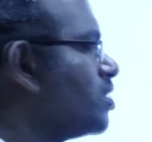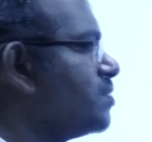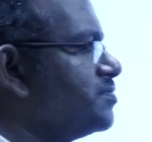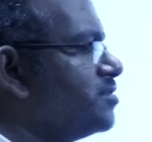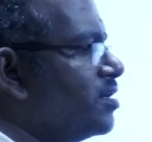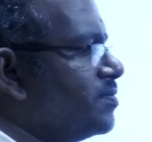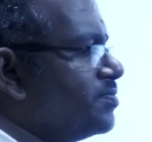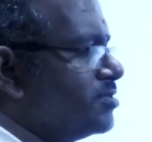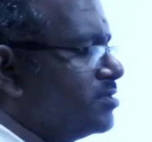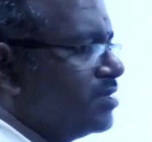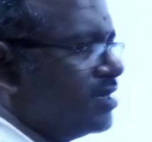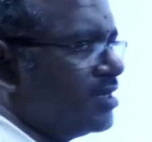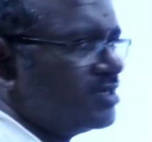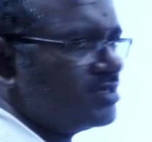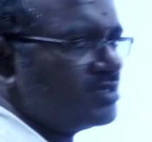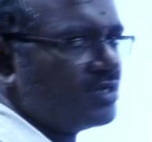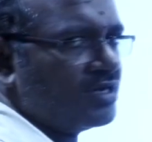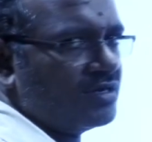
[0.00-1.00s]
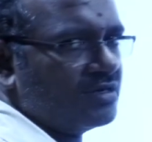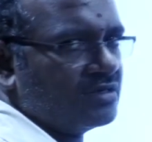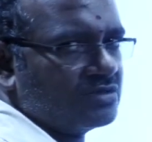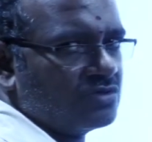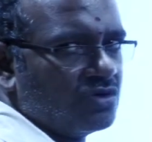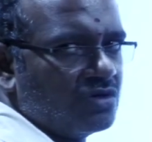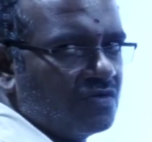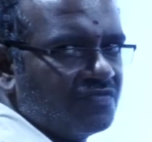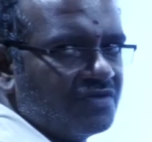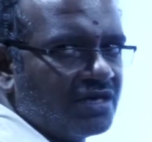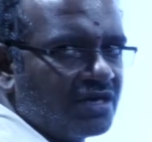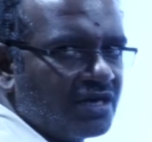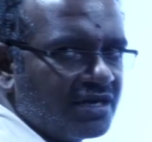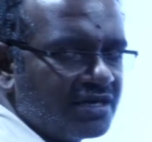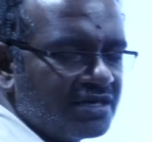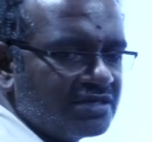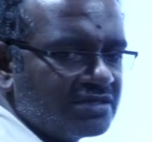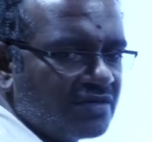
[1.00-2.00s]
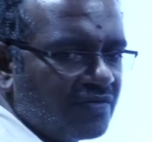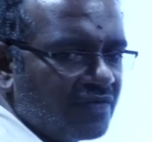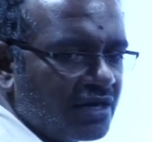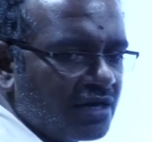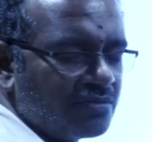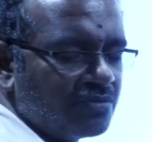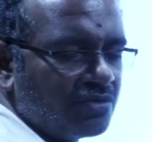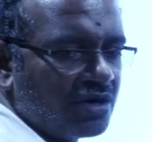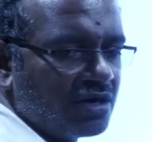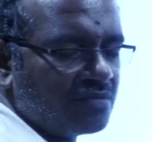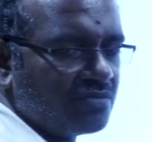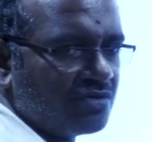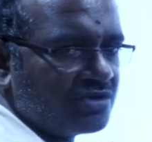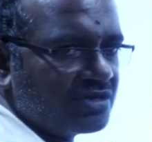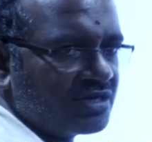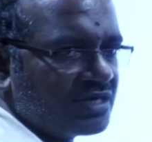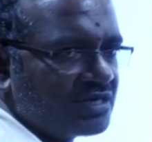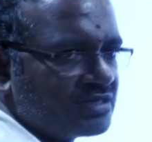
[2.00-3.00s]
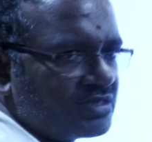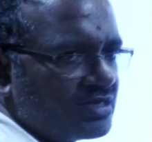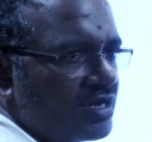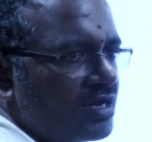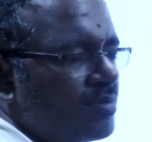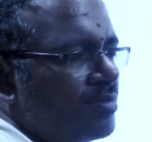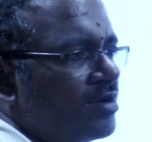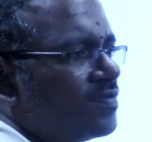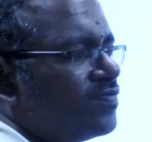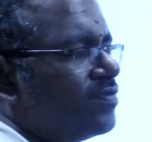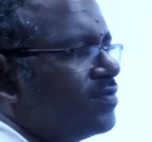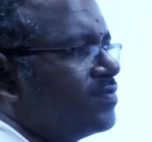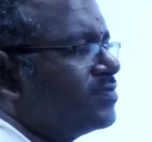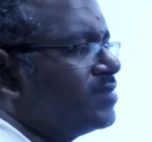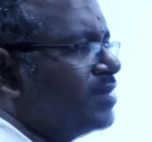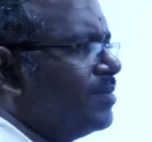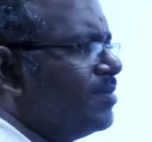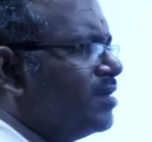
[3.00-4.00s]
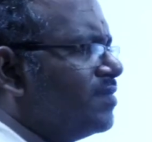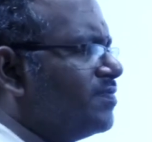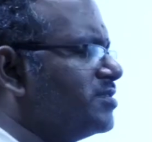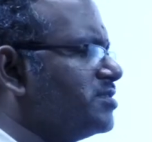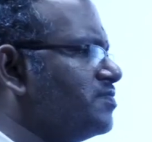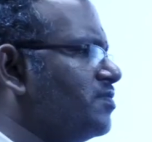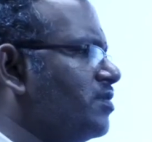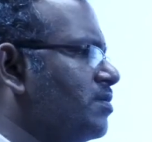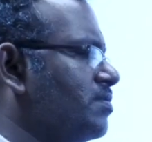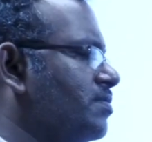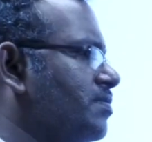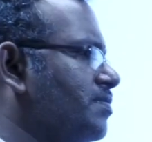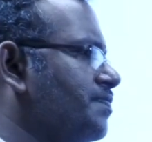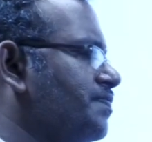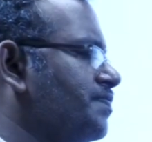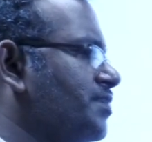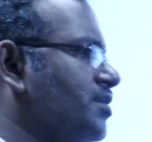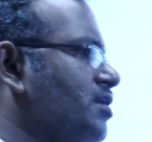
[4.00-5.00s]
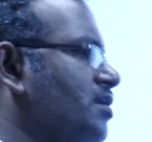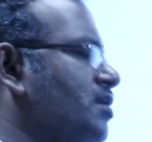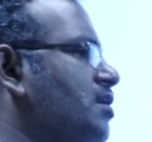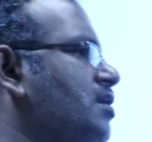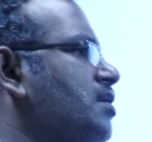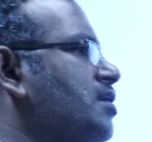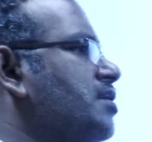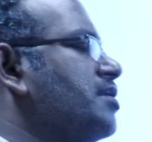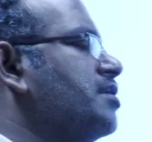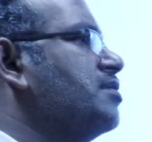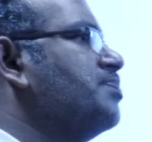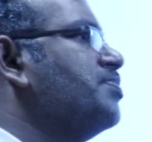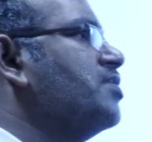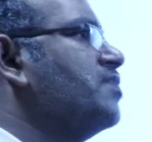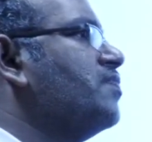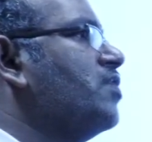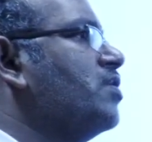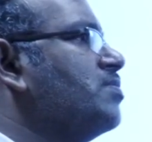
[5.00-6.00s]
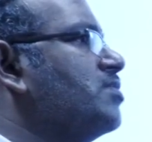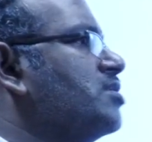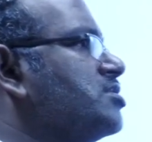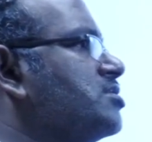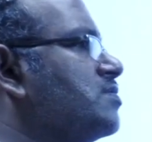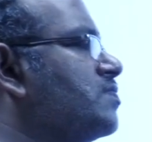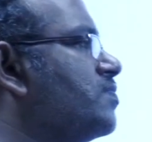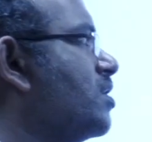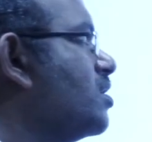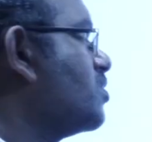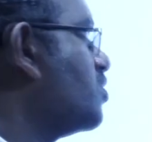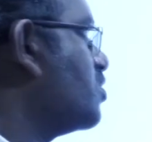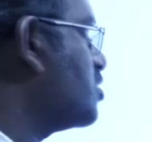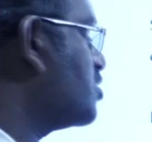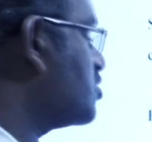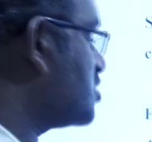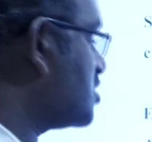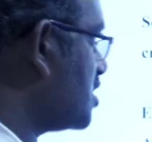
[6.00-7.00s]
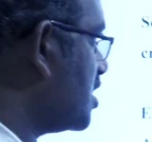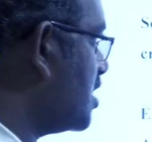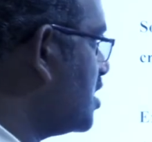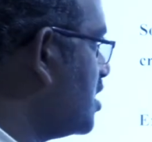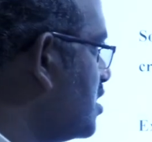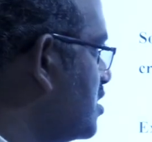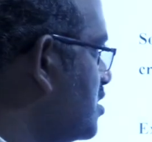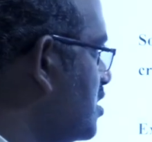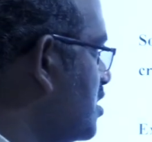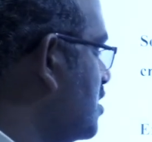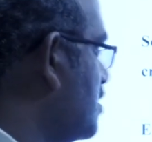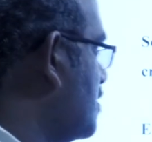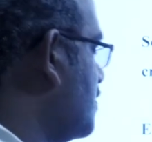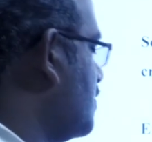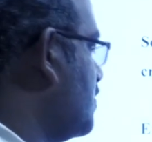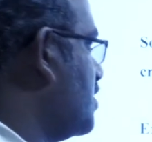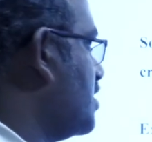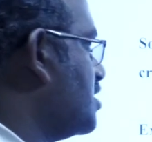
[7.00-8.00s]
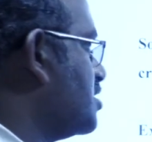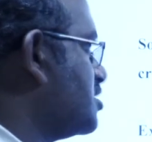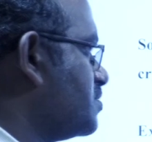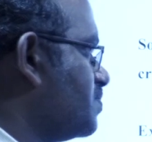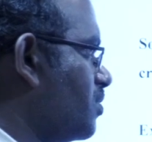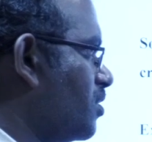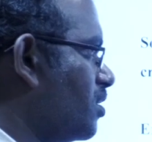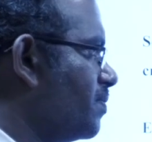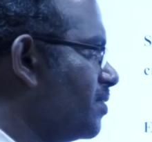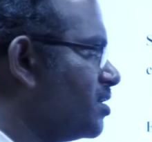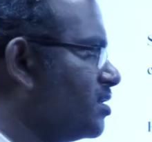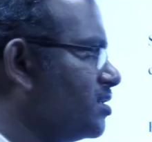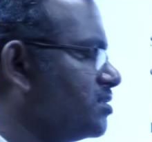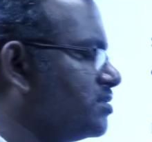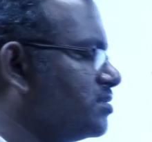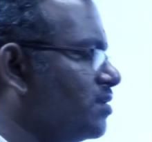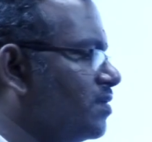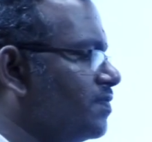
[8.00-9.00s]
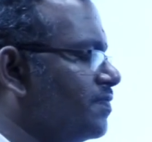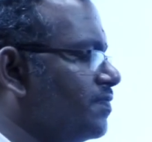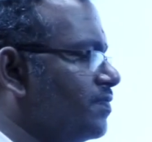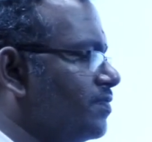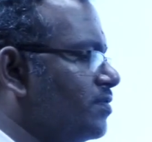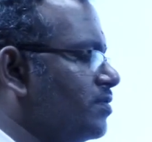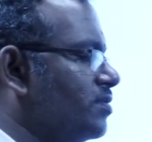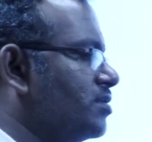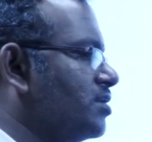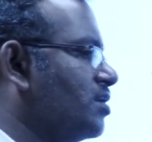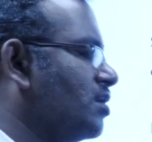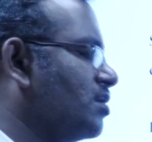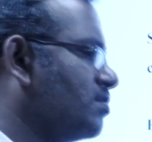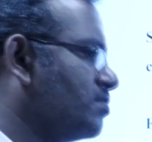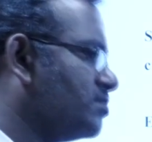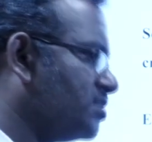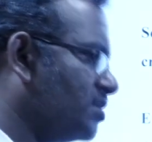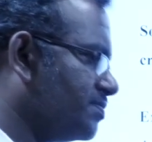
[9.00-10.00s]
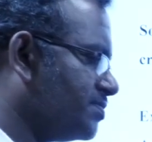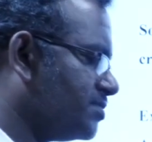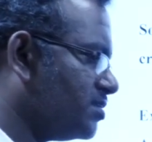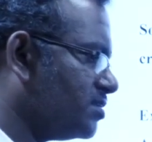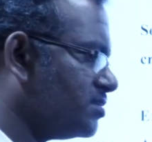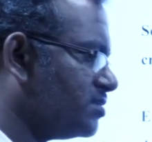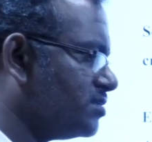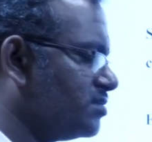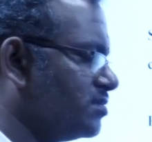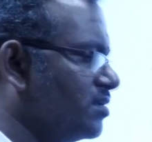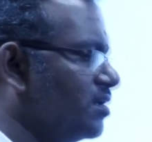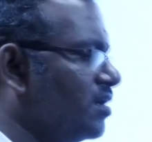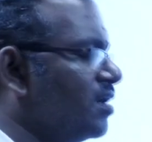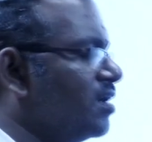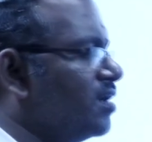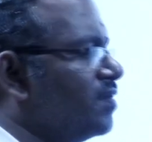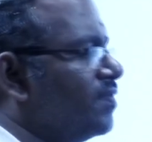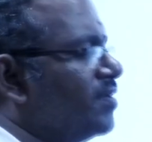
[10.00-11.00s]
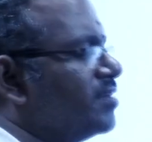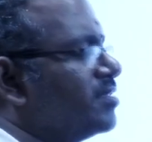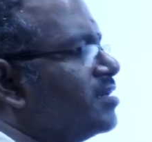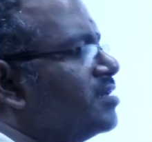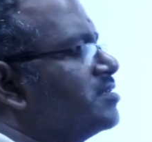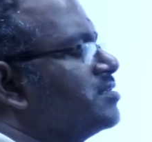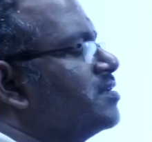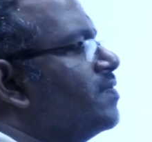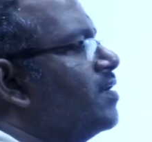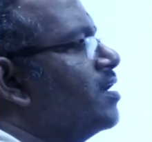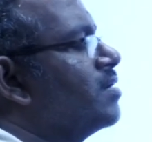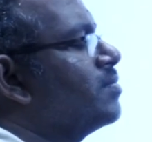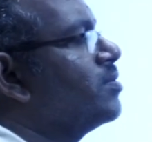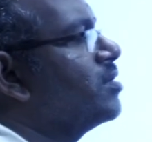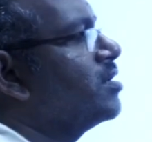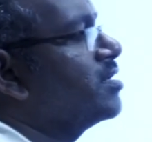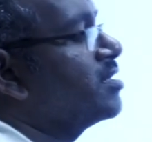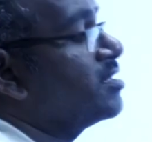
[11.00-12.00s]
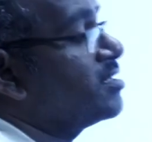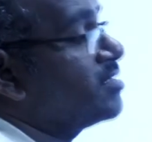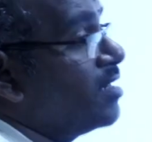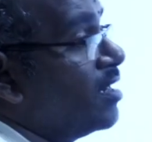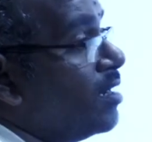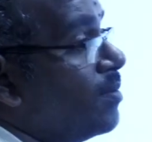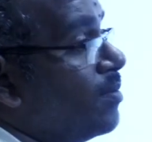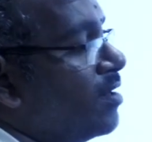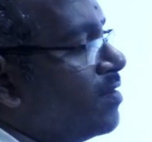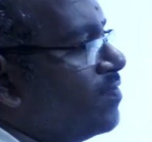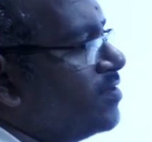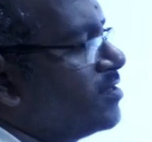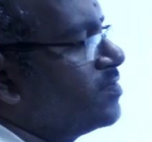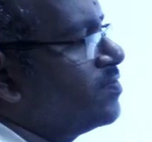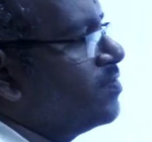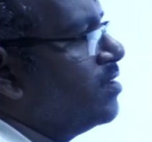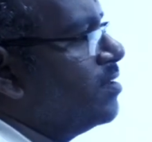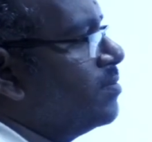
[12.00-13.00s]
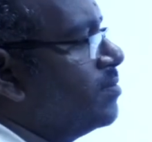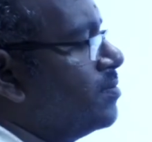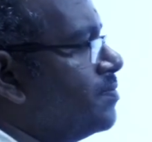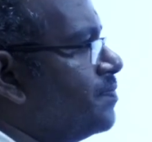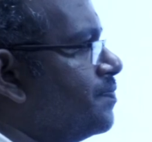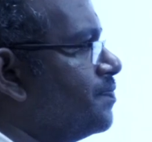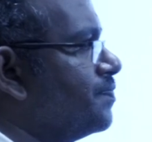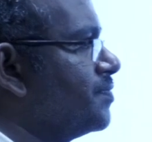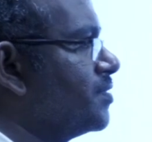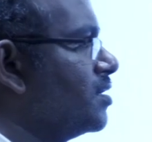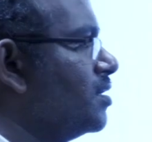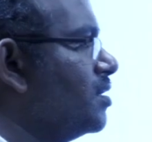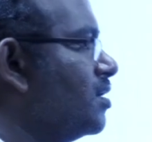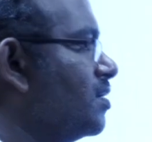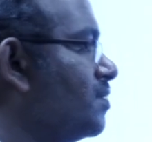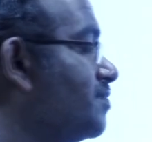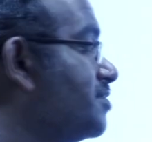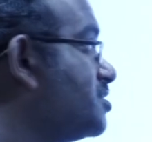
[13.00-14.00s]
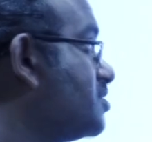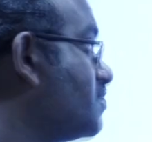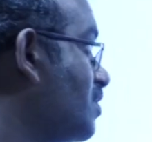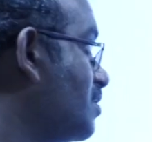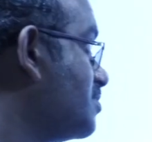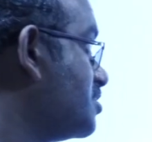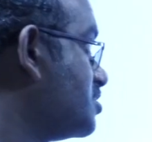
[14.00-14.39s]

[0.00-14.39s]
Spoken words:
absorption. Understand? So if the drug is available in both crystalline and amorphous form, in pre-formulation we are going to study the various properties of drug substance, whether it is available in crystalline amorphous form, which form